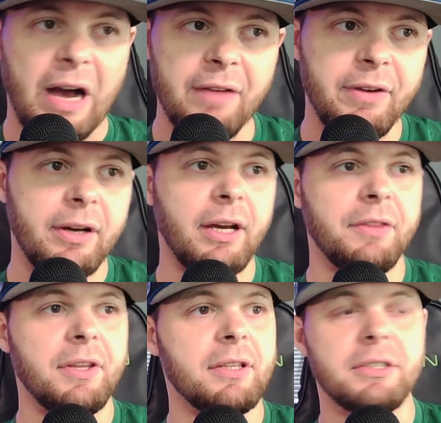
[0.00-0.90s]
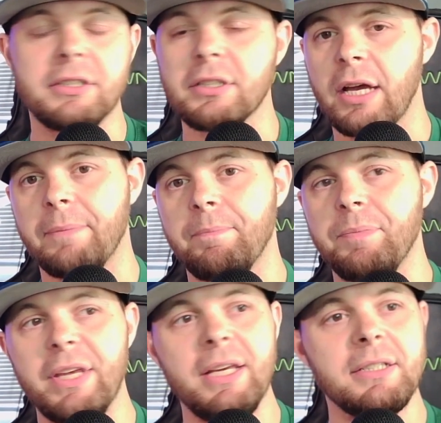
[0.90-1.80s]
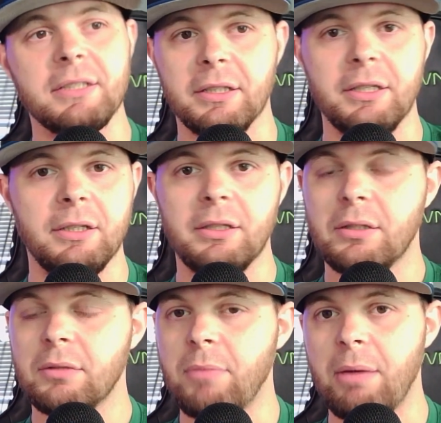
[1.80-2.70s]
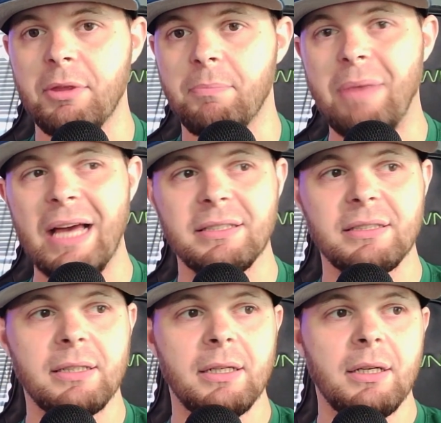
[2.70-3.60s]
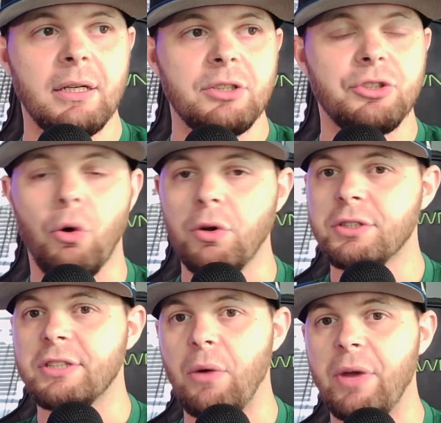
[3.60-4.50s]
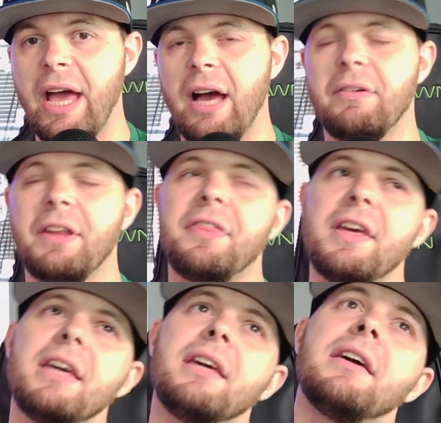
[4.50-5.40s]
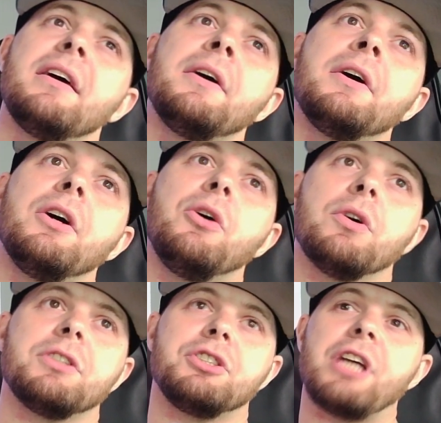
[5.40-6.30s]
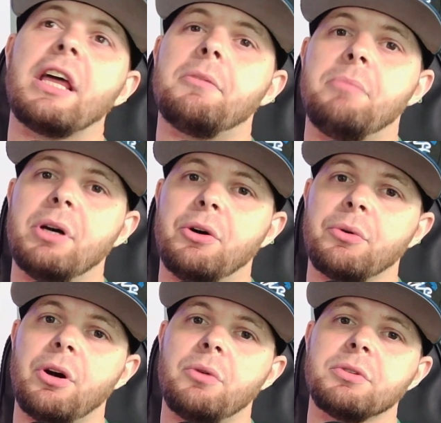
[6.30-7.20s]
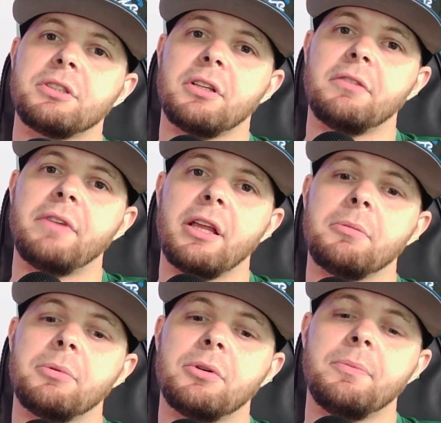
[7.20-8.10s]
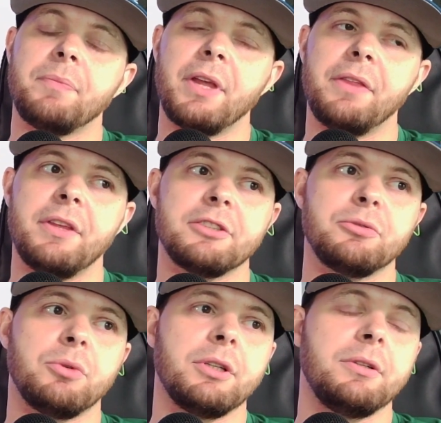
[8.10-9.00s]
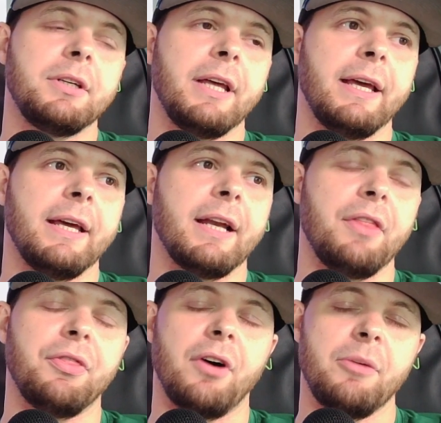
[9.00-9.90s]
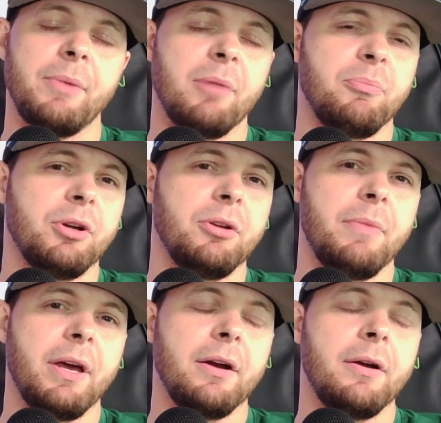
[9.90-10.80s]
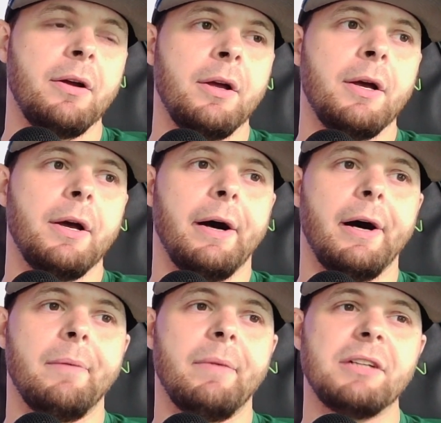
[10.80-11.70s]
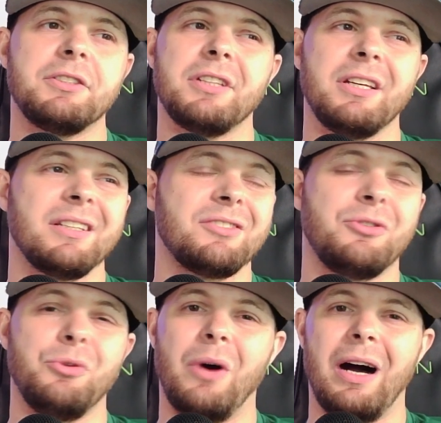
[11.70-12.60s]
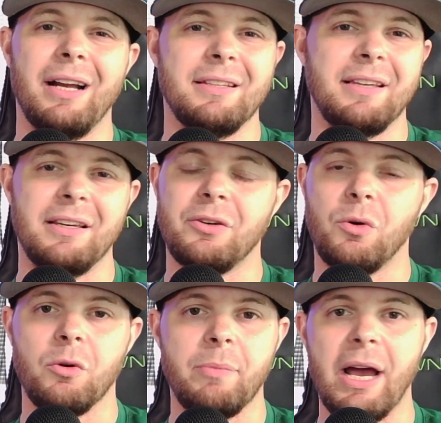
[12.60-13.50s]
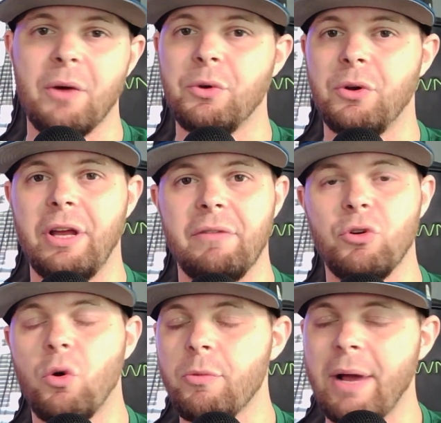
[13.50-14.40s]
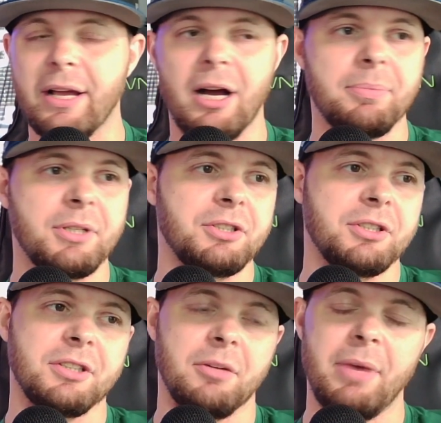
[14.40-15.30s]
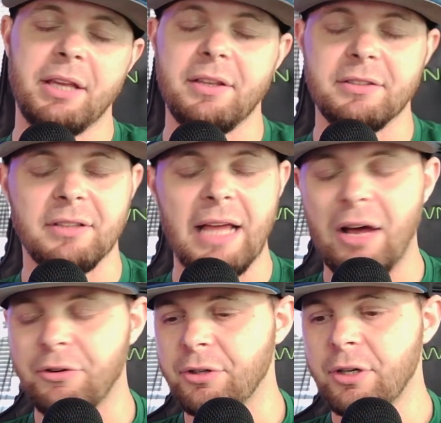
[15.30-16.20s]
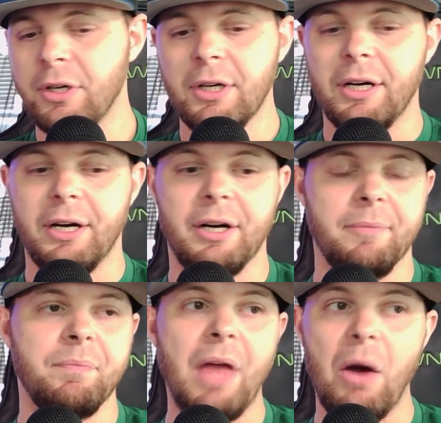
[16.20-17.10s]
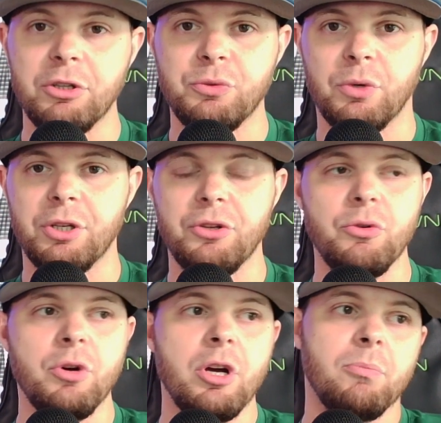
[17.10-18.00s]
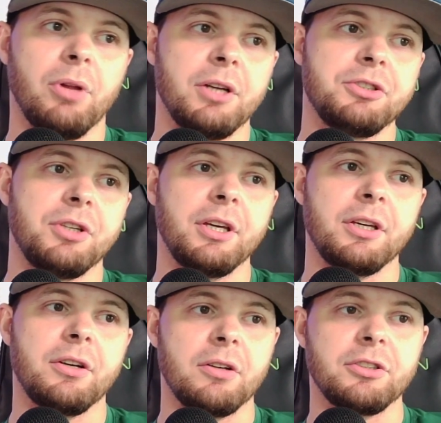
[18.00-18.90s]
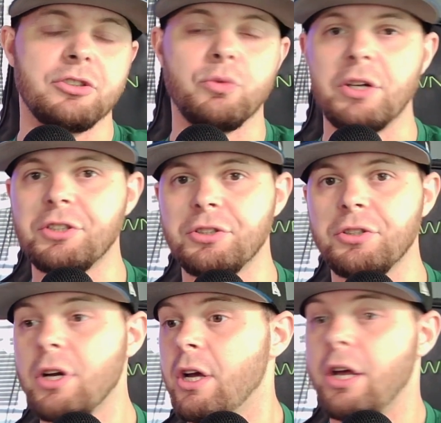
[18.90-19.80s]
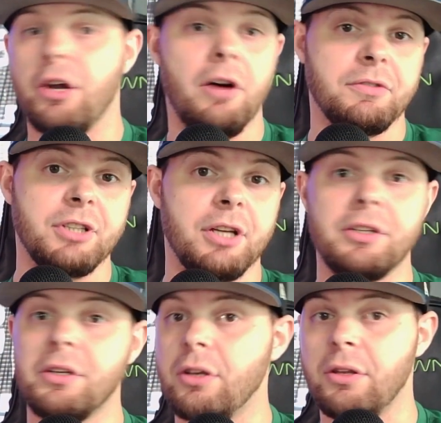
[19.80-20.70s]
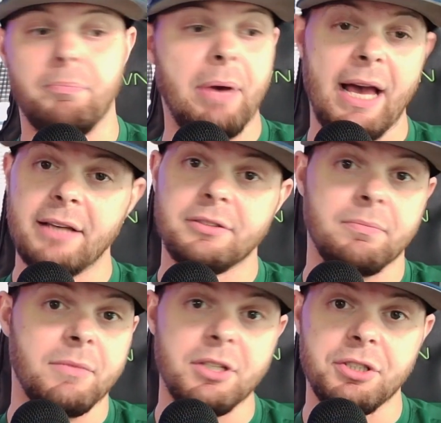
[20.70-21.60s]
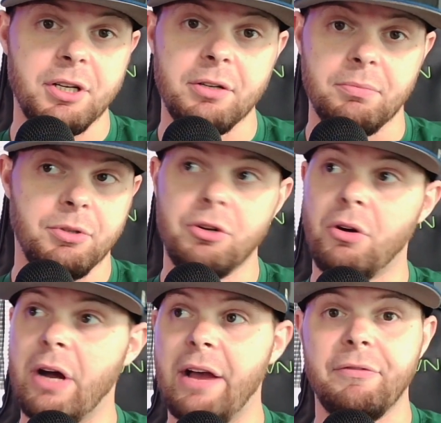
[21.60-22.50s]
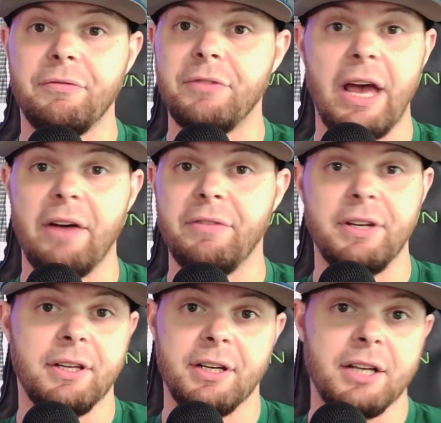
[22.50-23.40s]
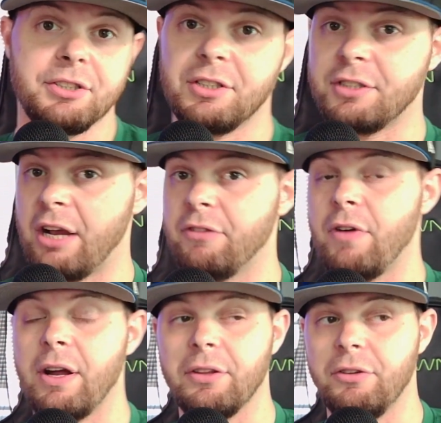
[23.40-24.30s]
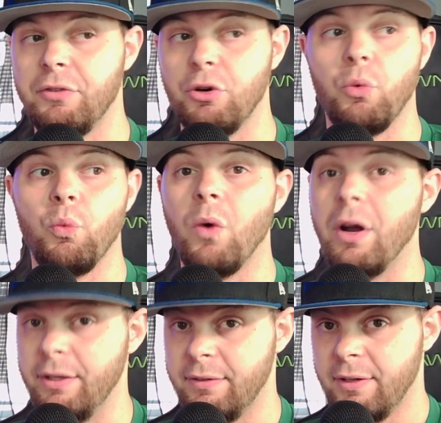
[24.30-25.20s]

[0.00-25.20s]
area. I think this is like easily maybe the best choice that we have. I think, who was it? Jalen Milroe was still available in this one, and I thought about putting him there. I just think that's too high to take a quarterback when you already have quarterback competition. It's going to make things louder. Not what you want to do. Plus, you get Carson Schwarzenegger, and all of a sudden, past this year, you don't have to have any connection to Zaire Franklin if you don't want it.